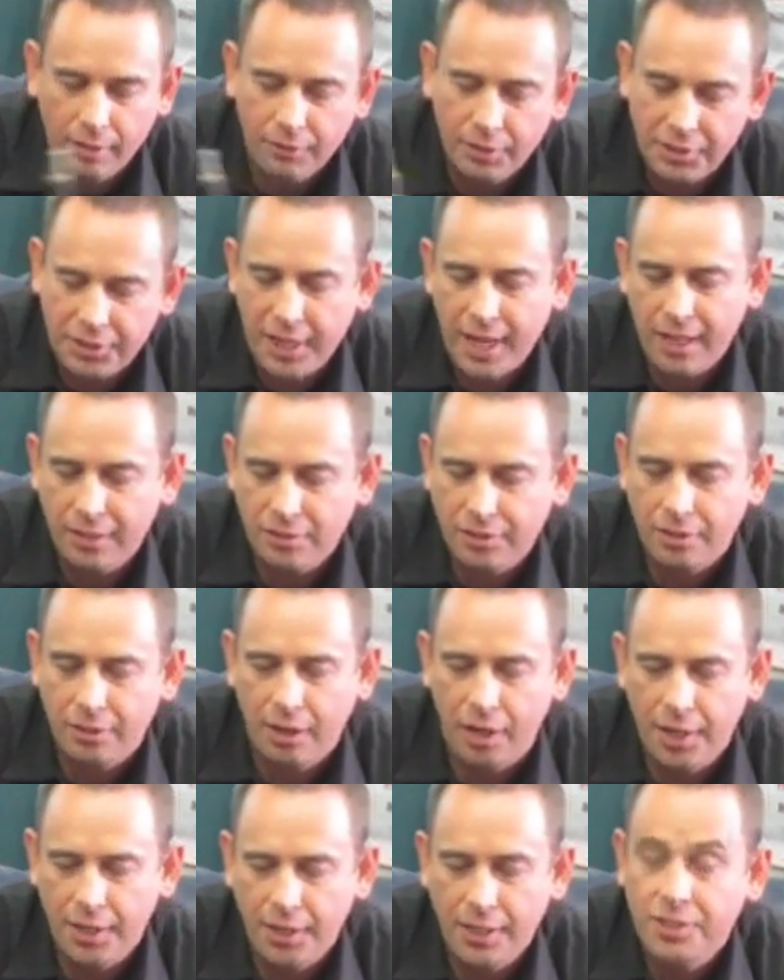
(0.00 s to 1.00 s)
The
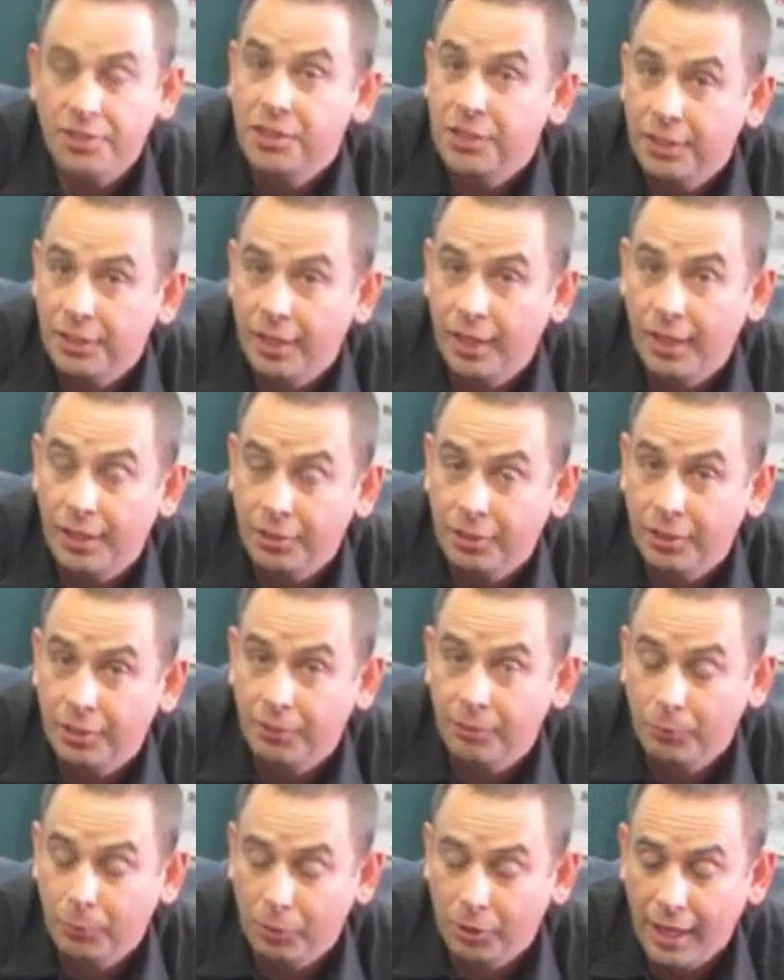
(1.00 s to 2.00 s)
downside is
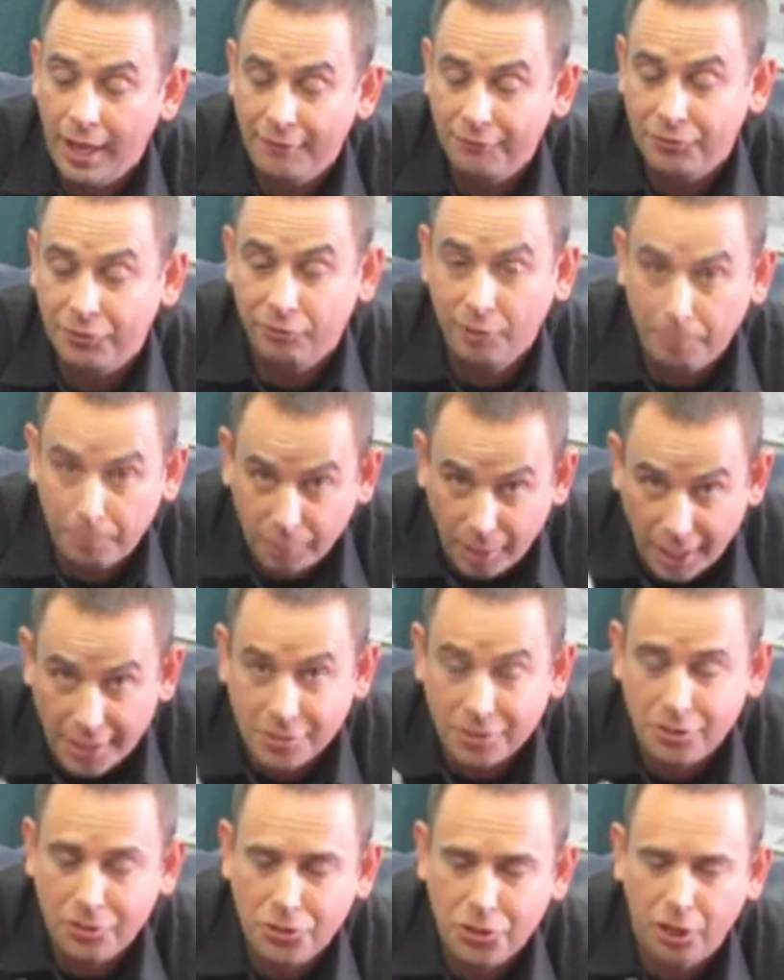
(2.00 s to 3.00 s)
you will have to
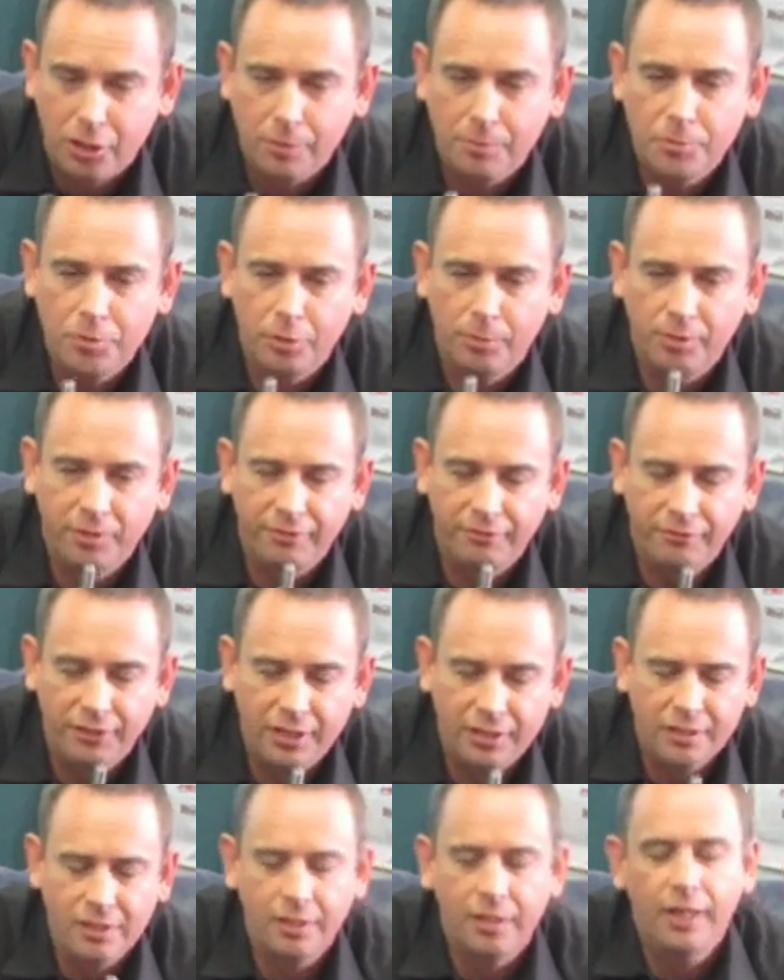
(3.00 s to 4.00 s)
replace the shock absorber to
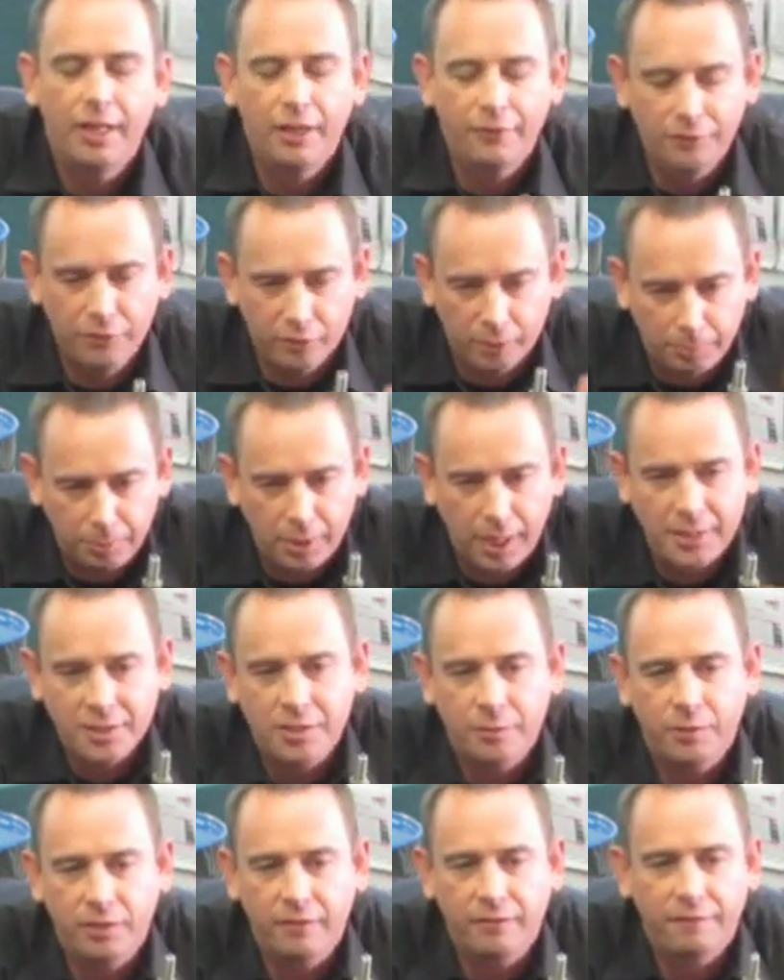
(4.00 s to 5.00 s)
fix it. If you
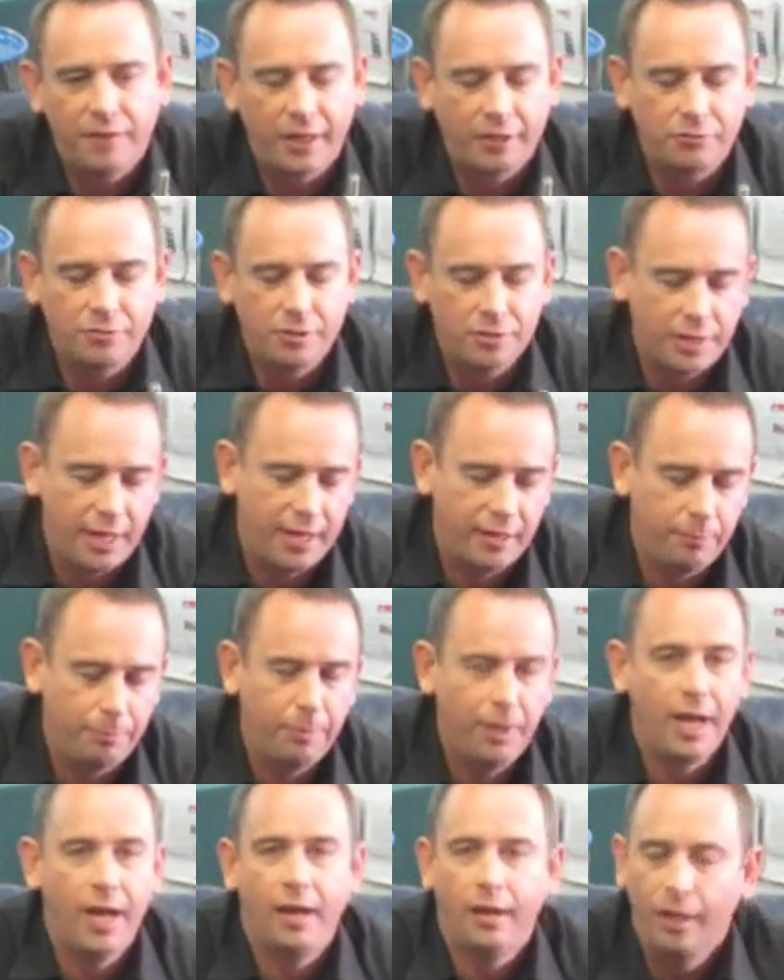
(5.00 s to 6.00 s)
replace it with a factory
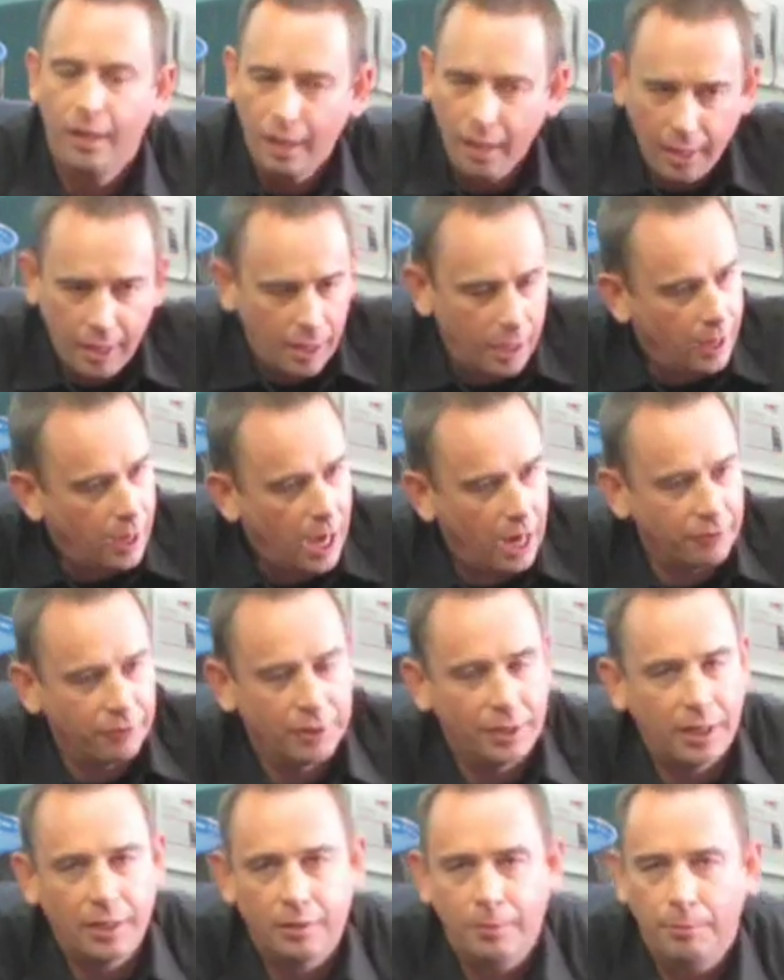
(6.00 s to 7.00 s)
standard part
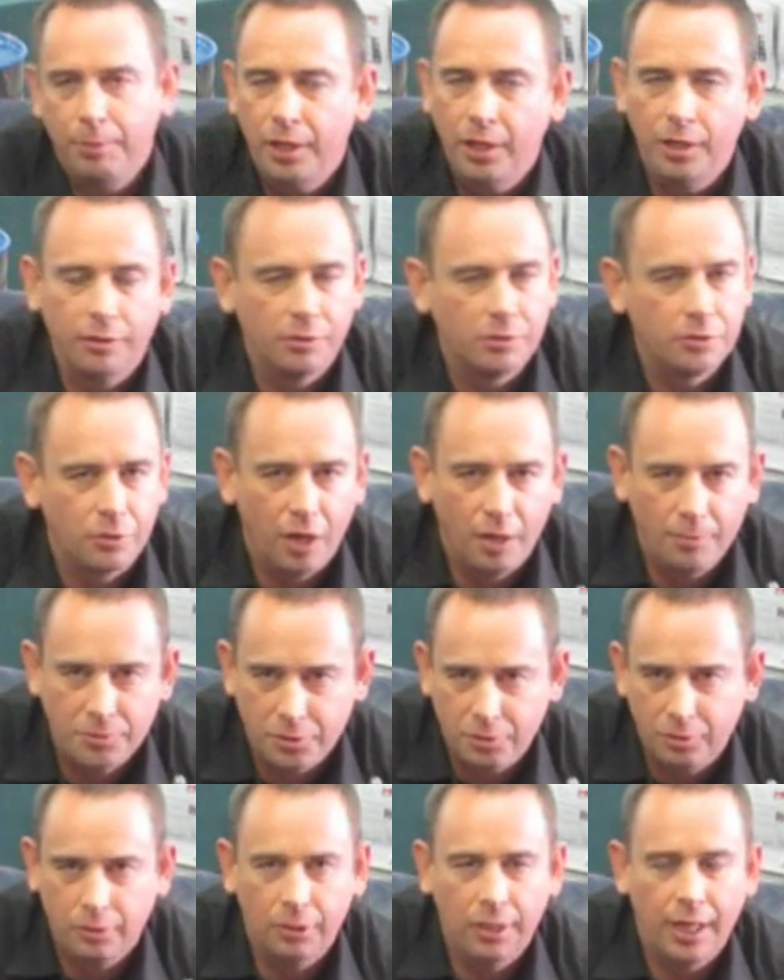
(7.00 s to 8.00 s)
over another period of time,
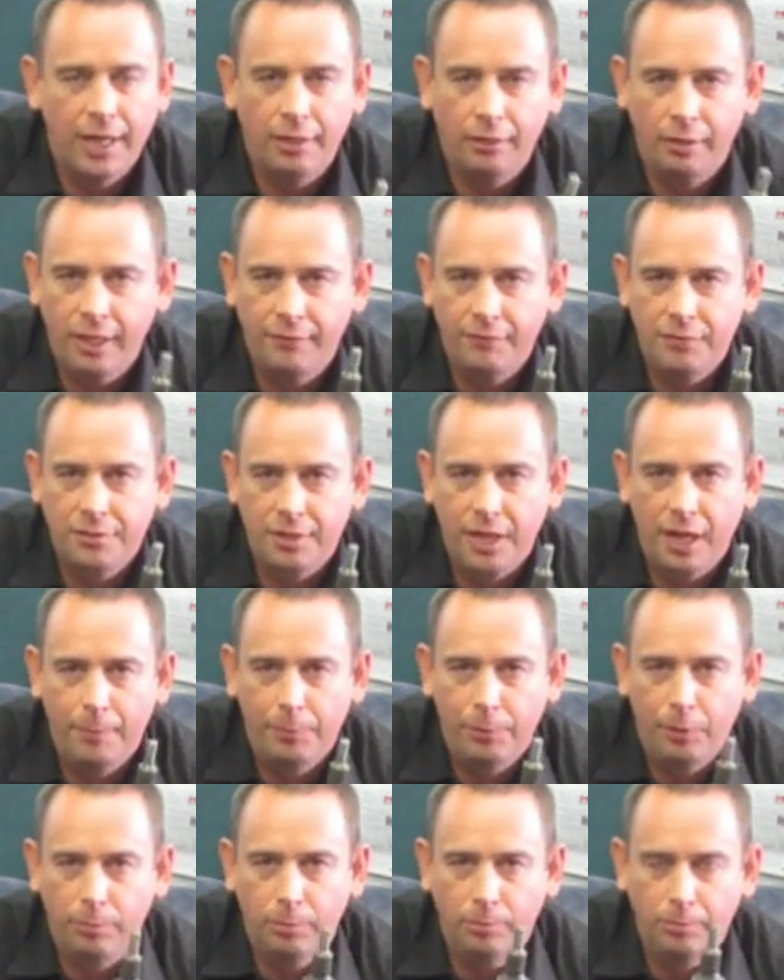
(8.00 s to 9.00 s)
sooner or later you'll have the same
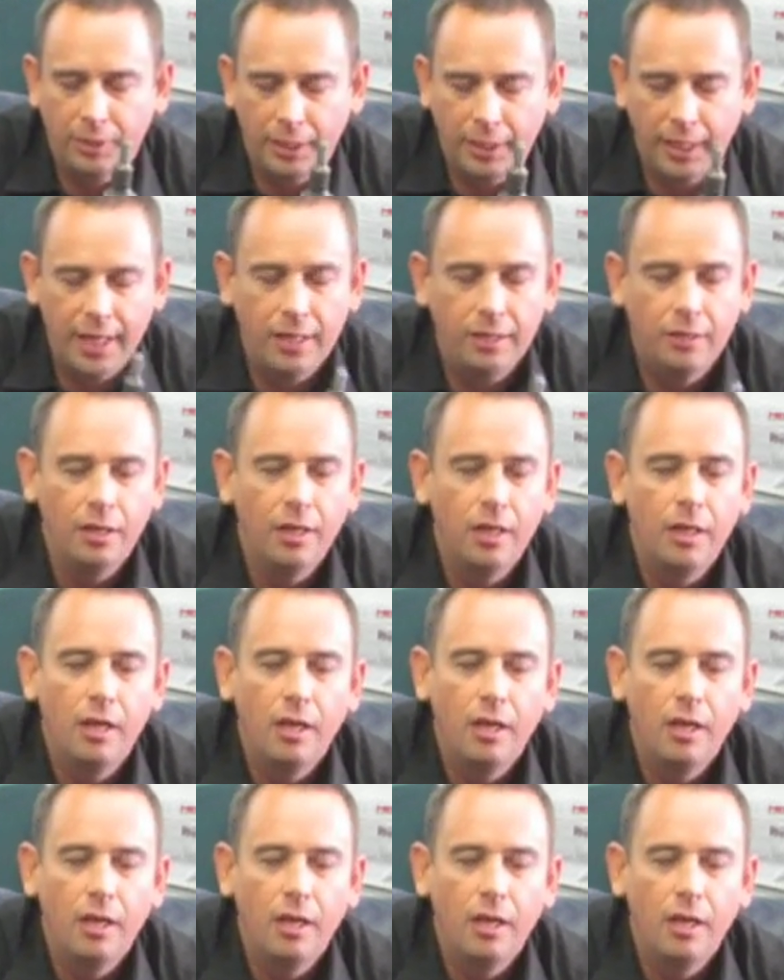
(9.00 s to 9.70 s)
problem again.